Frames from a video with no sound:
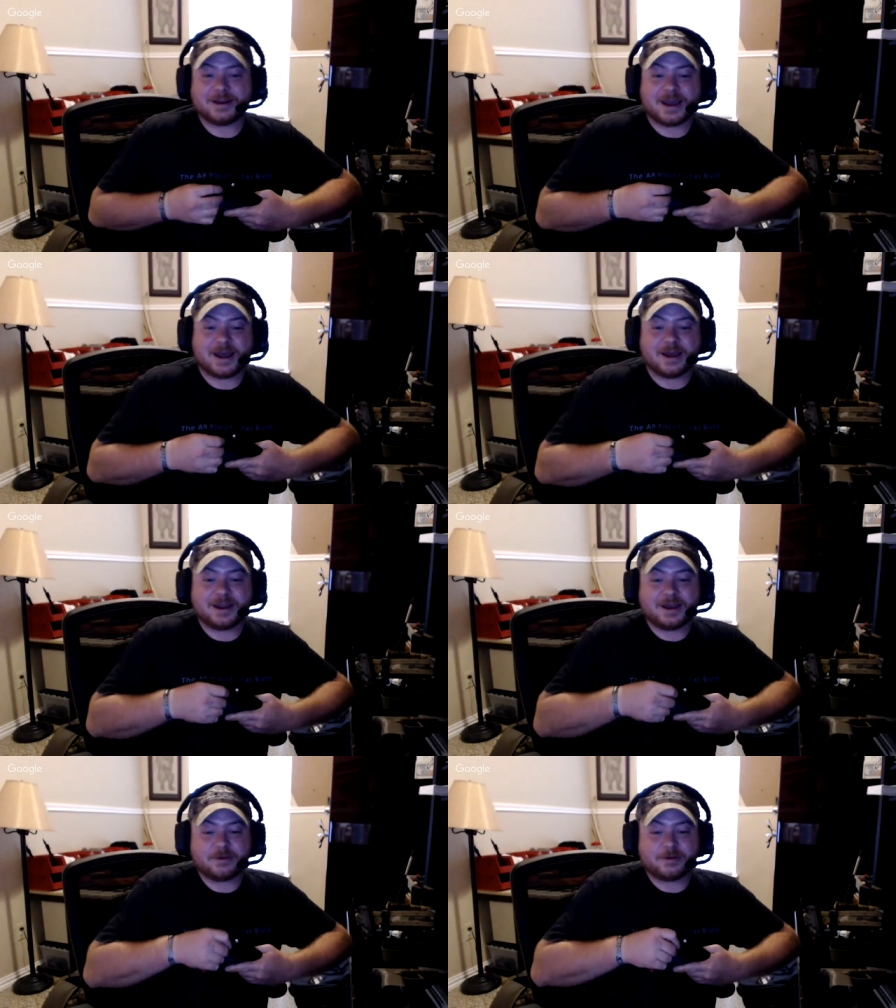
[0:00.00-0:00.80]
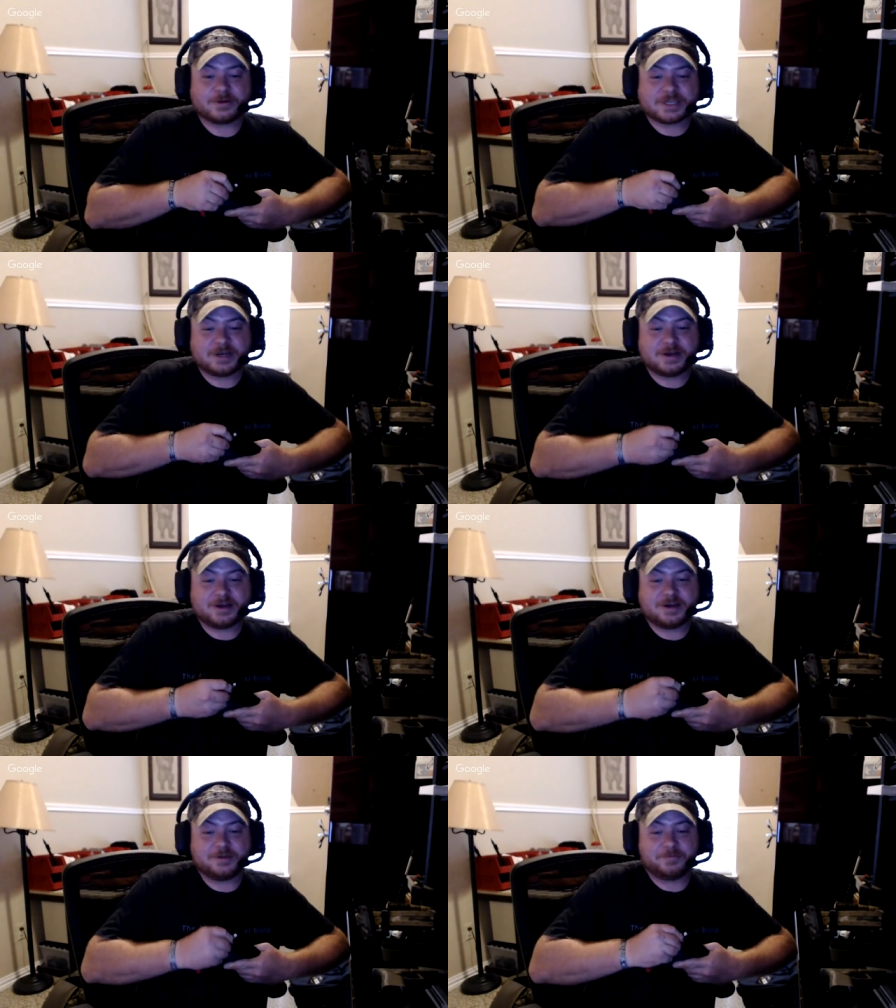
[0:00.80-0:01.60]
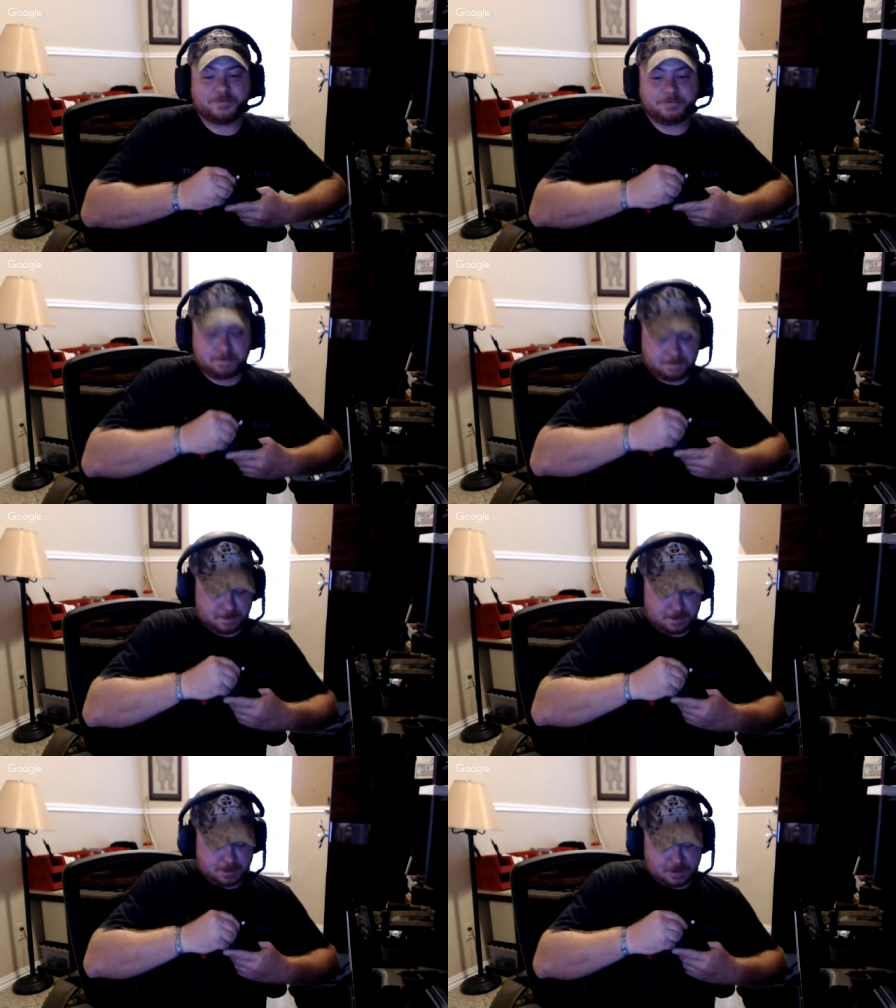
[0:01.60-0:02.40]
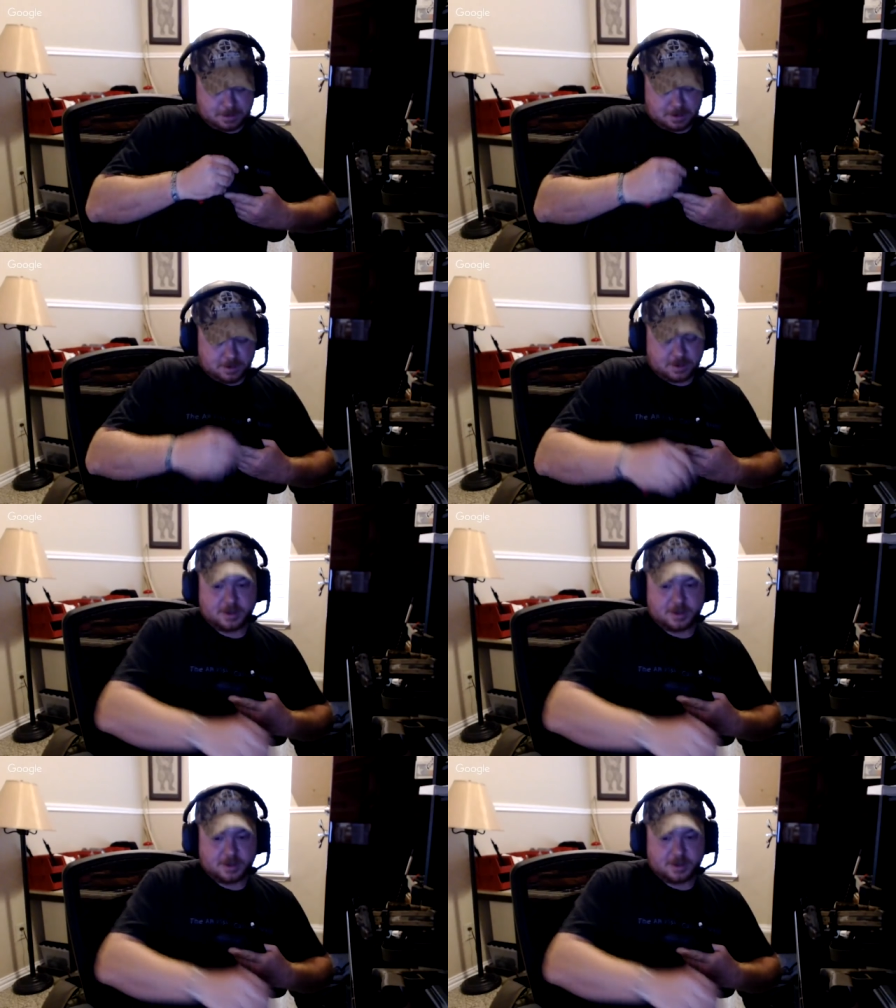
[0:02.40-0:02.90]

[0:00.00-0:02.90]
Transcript: Yeah, yeah. There was. Um, I